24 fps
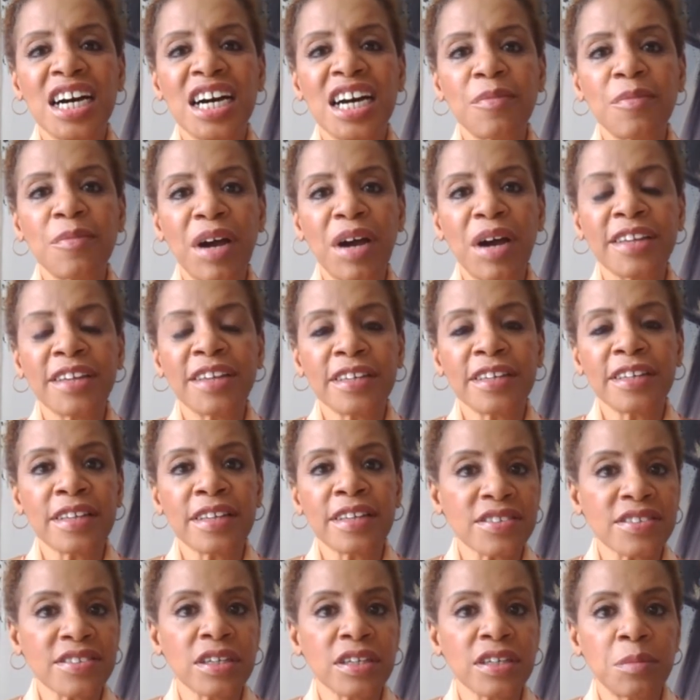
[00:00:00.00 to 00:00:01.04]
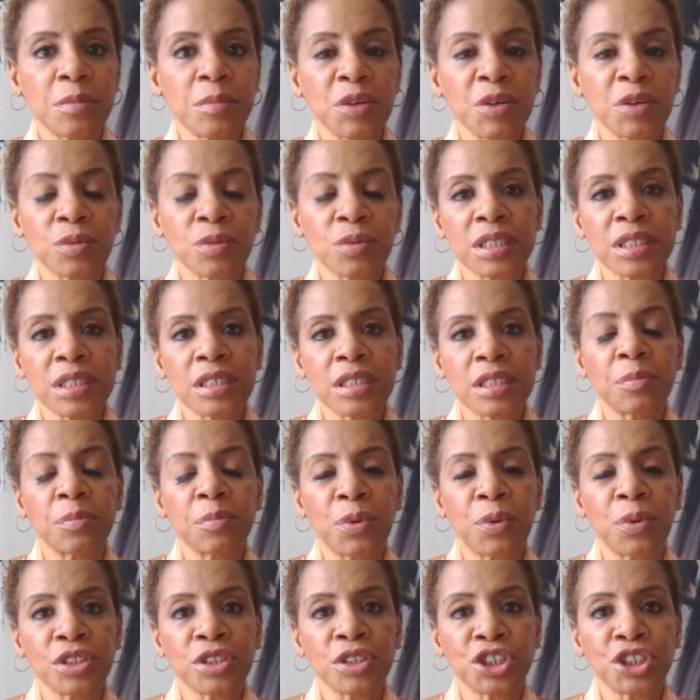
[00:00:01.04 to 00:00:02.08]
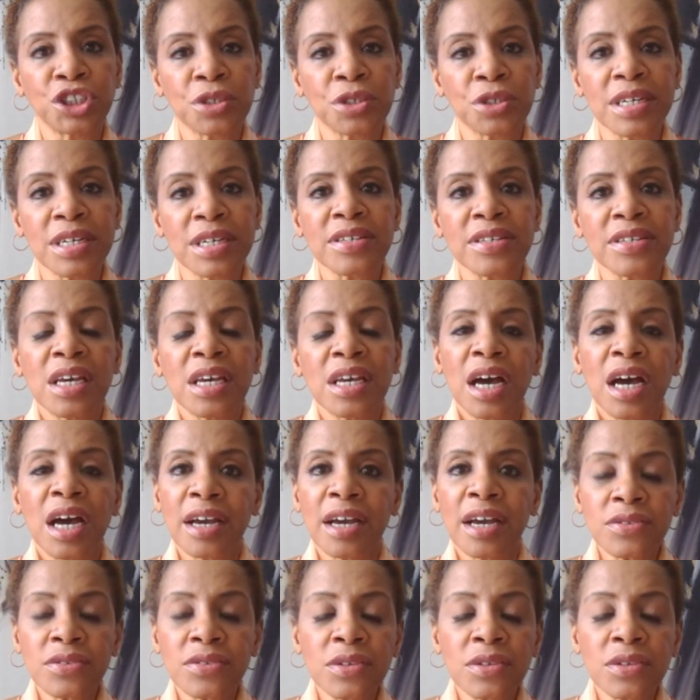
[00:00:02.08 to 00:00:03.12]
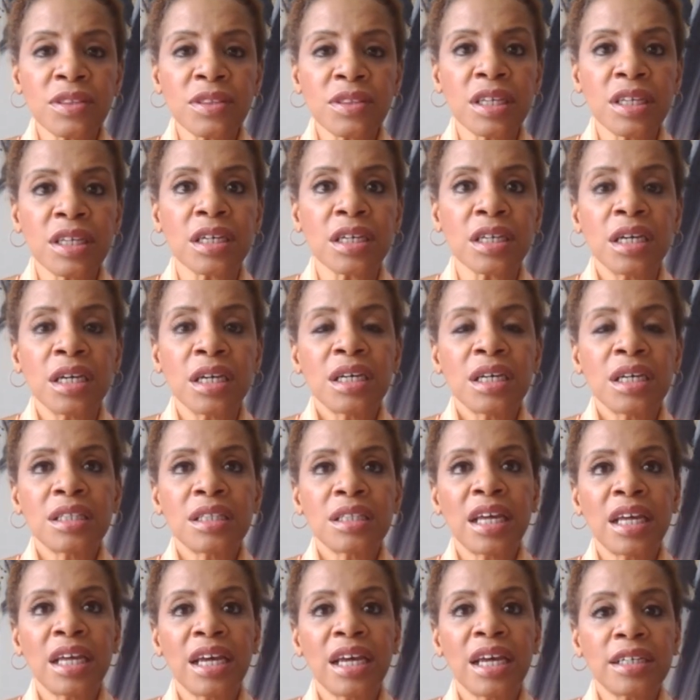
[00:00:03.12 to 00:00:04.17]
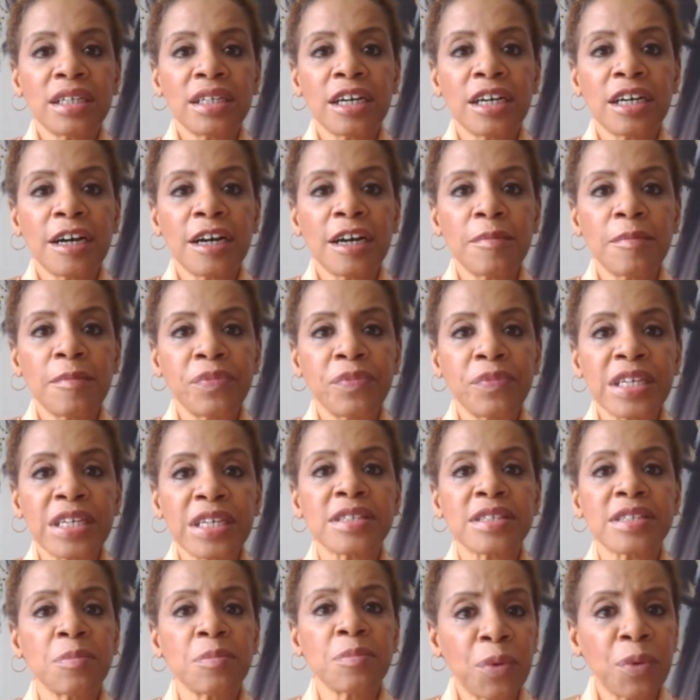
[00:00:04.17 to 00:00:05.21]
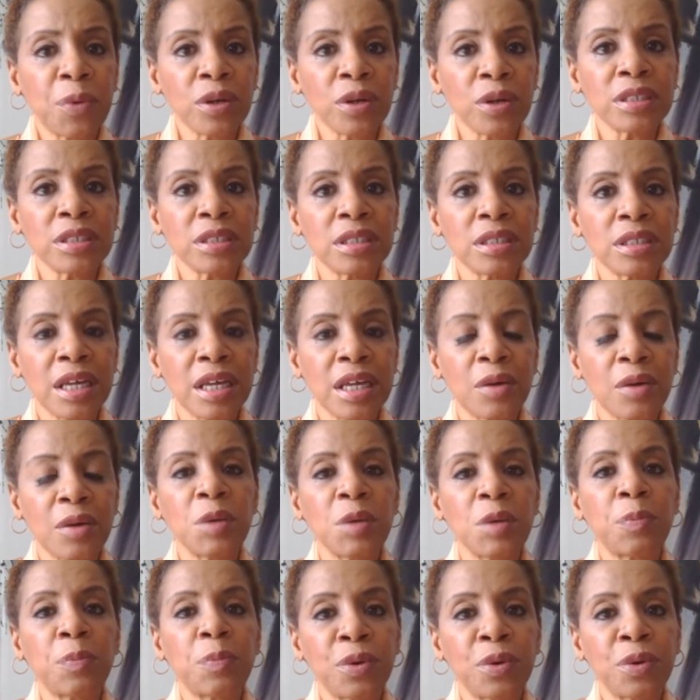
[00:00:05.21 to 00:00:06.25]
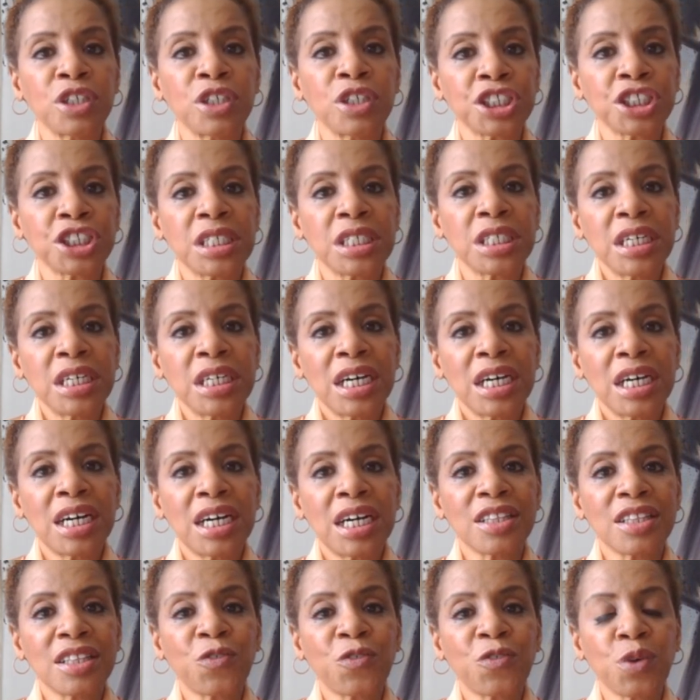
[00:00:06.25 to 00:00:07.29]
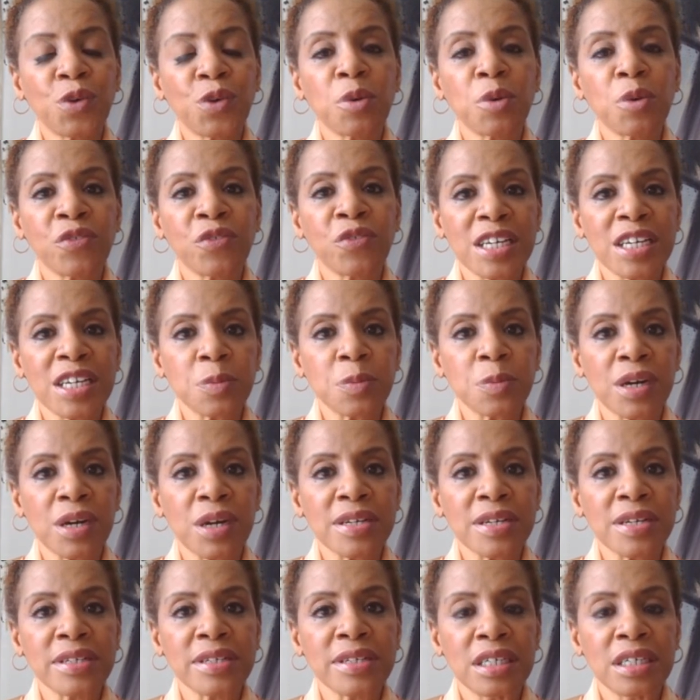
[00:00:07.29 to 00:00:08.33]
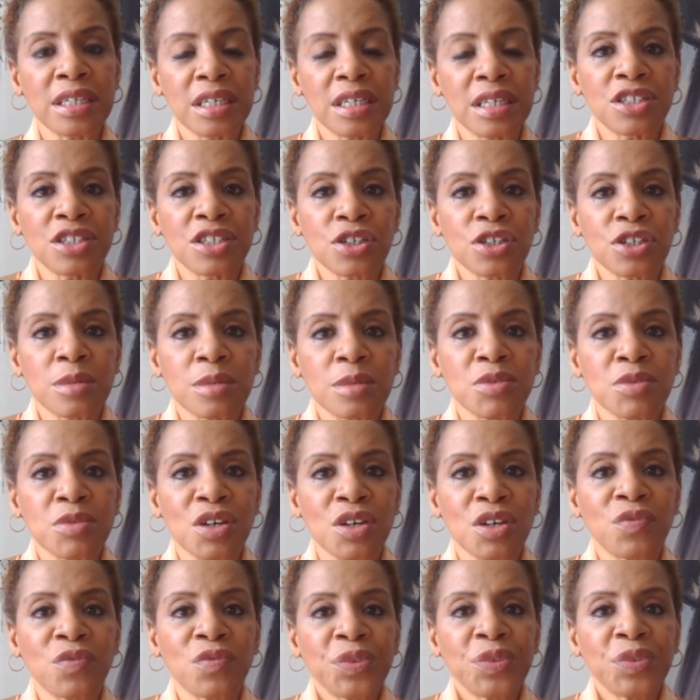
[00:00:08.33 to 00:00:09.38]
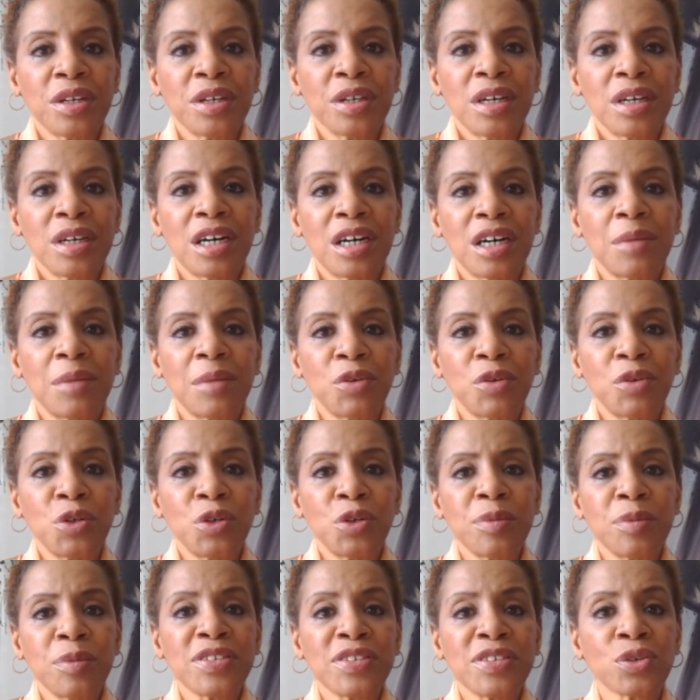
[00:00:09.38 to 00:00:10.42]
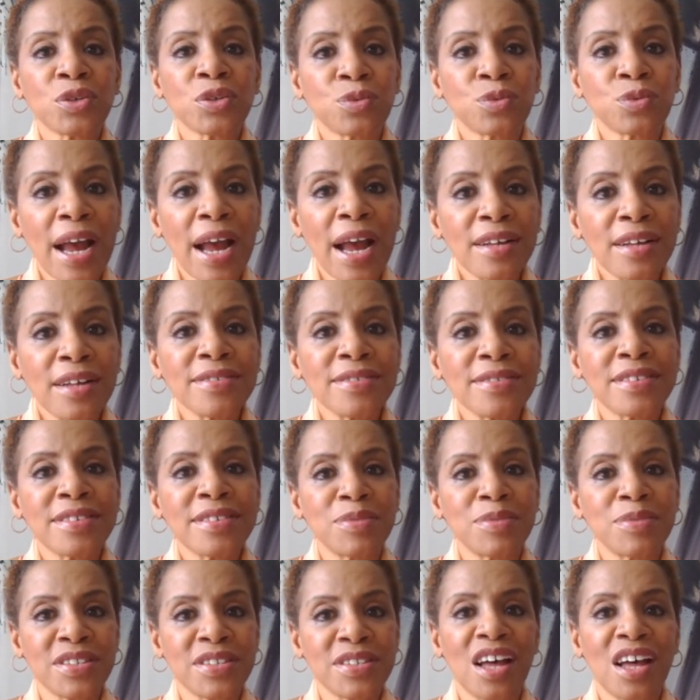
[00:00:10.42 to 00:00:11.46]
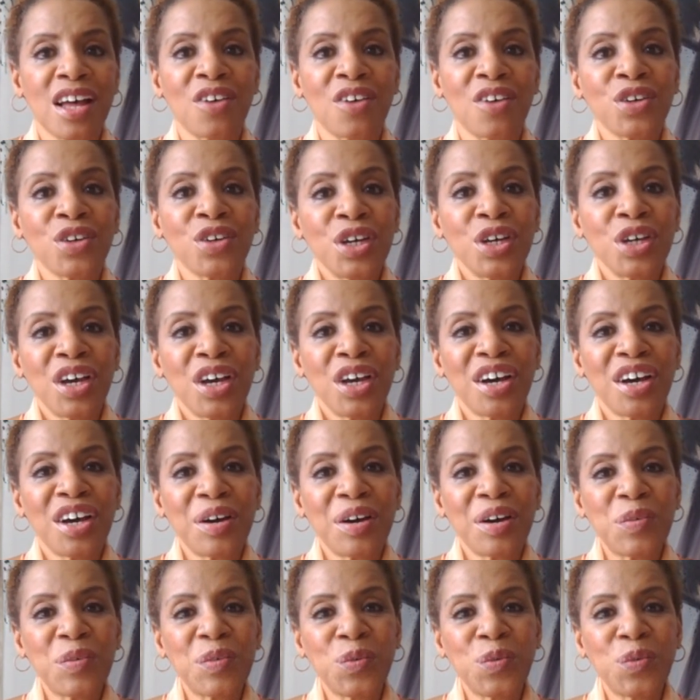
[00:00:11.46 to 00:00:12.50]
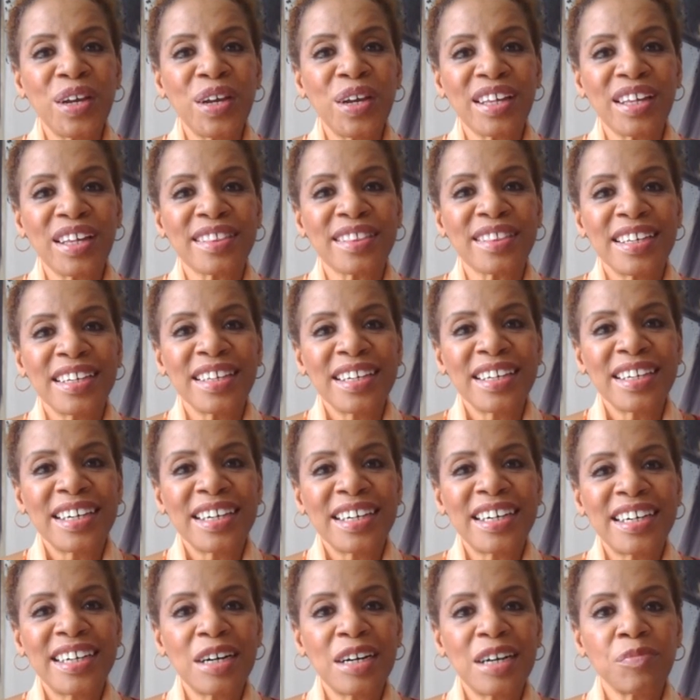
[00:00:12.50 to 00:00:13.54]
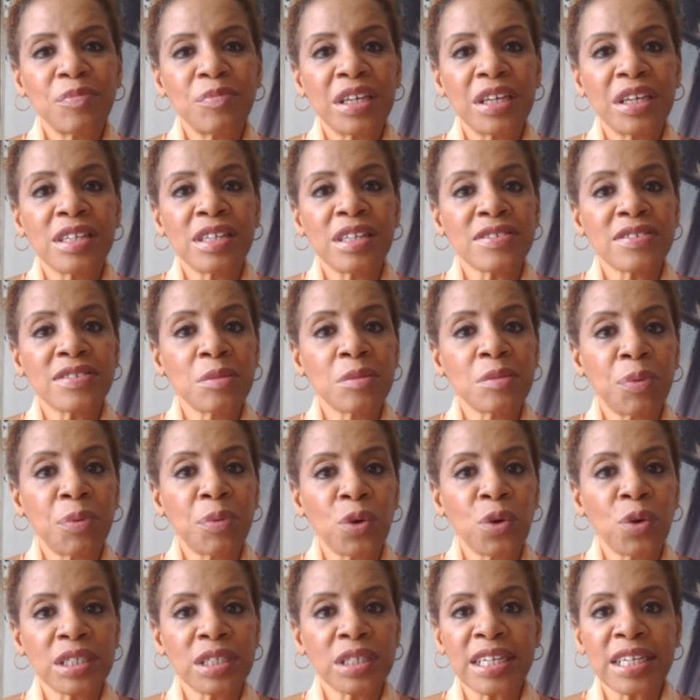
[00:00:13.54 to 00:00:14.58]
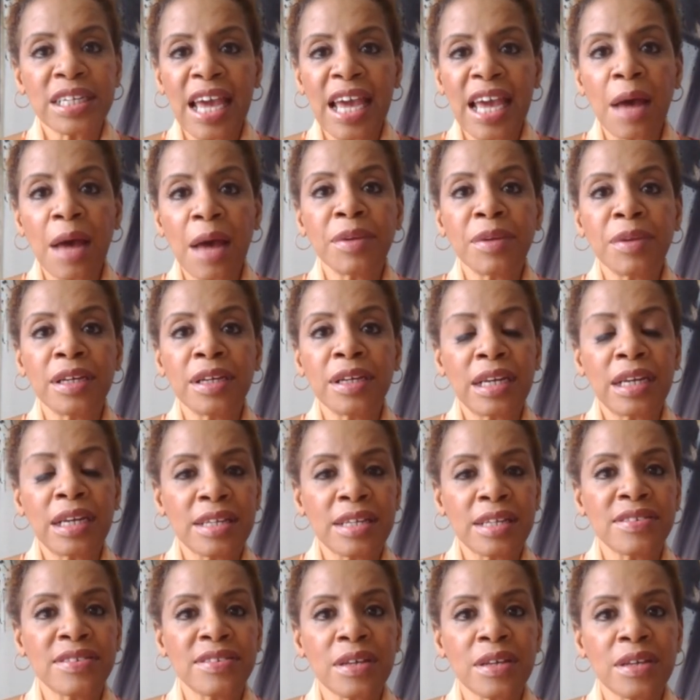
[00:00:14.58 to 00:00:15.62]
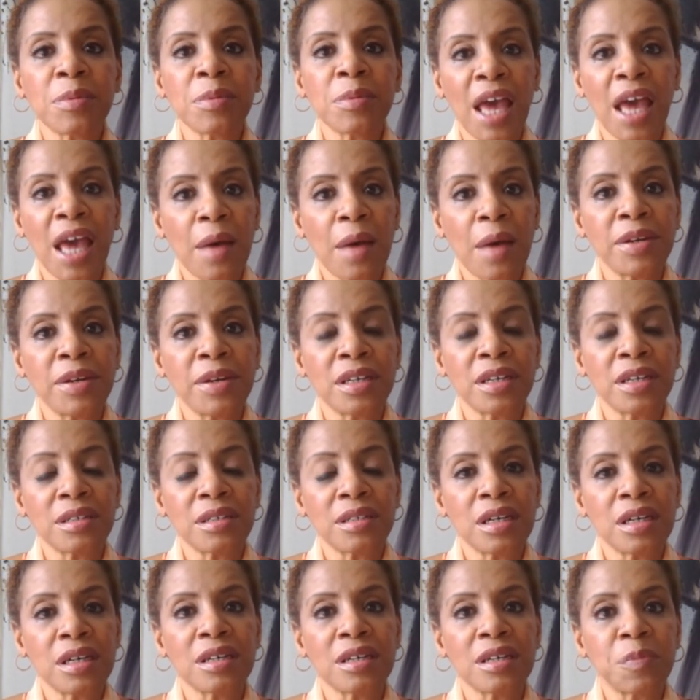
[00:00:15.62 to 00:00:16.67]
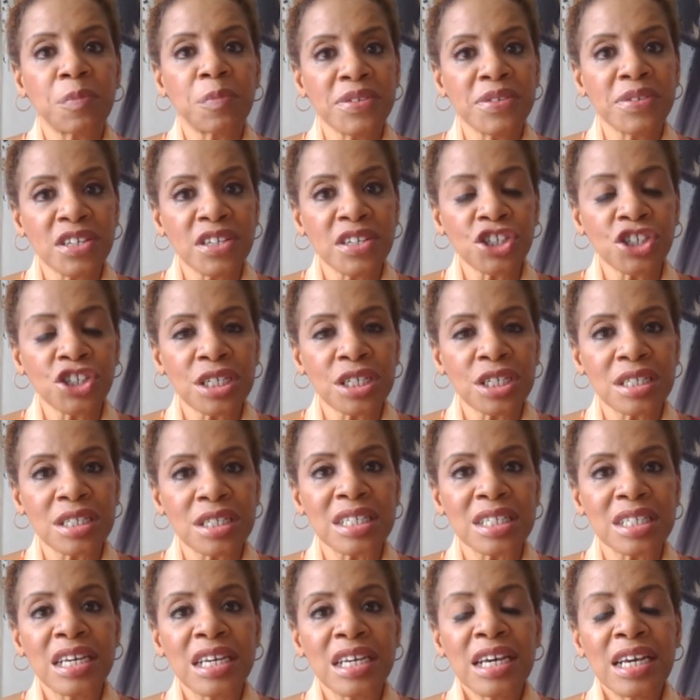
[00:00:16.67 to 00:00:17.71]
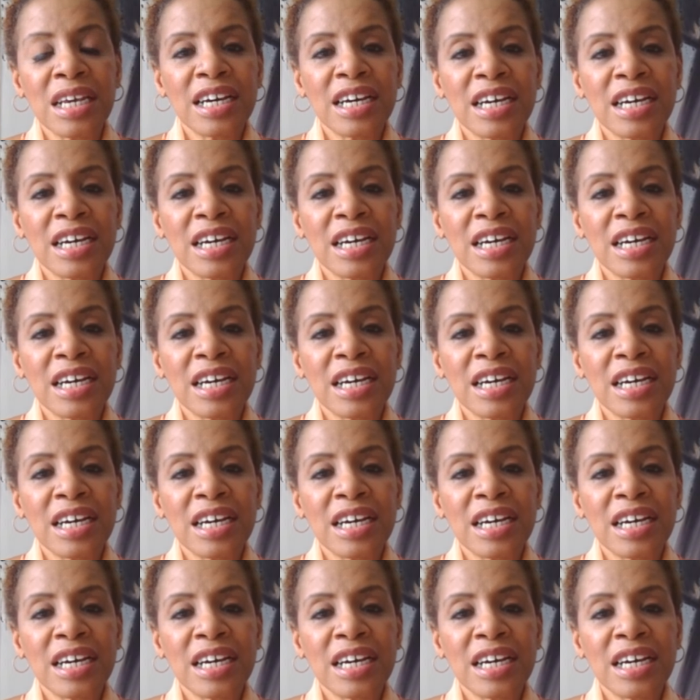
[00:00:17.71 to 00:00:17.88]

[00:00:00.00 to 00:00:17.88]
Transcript: Um, I think that's going to be a really important choice. I also think that um, it's important that we push uh, the former vice president in terms of um, whom he surrounds himself uh, with um, in these important cabinet and sub-cabinet uh, positions.